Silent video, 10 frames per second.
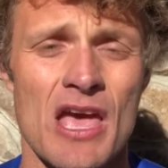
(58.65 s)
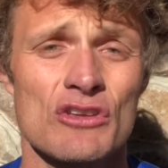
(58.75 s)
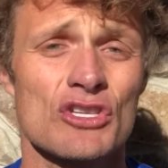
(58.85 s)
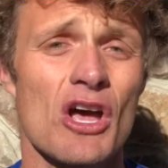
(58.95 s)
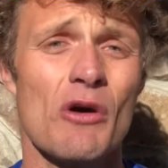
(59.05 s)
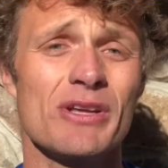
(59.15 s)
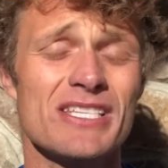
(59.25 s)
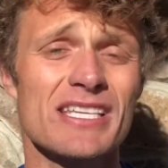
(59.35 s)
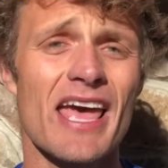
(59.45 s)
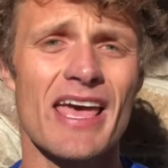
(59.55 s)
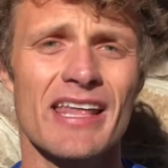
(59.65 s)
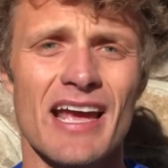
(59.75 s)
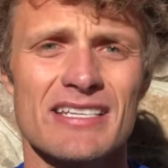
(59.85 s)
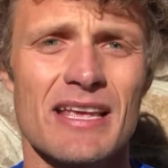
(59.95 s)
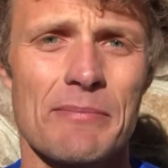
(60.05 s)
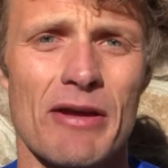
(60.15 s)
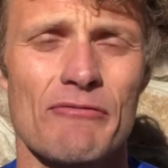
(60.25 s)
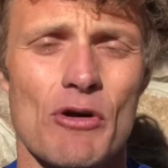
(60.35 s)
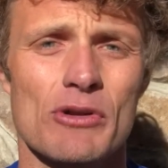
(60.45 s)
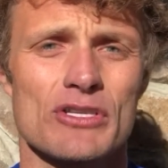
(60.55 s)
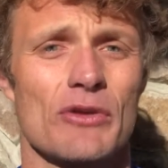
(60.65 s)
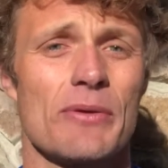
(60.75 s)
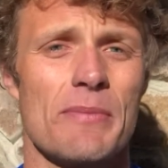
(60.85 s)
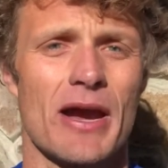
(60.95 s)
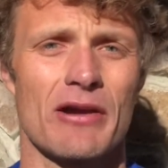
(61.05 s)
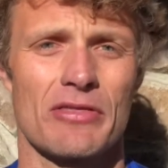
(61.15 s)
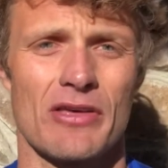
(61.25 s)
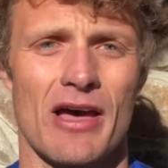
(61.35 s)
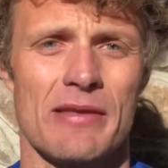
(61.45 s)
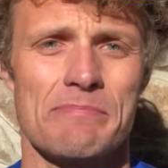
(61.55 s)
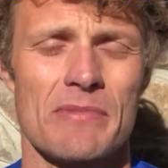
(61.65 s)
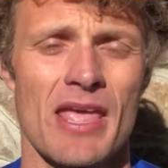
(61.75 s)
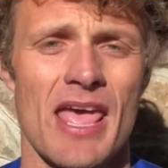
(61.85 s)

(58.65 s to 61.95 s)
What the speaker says: So instead, I set my focus on the marathon.